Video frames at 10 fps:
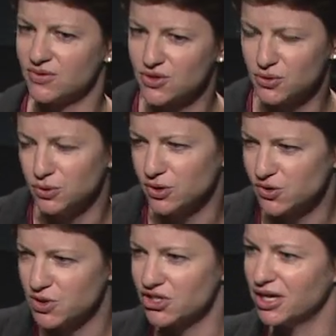of
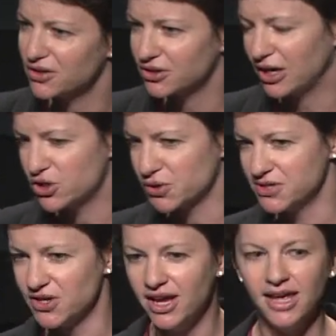schools, which in other
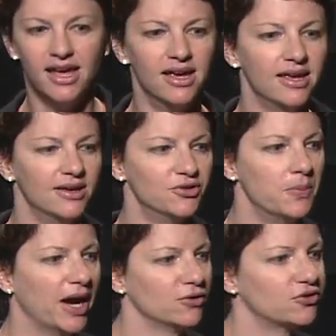countries is
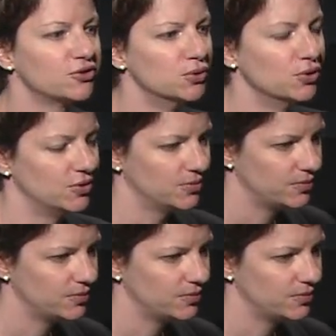about school.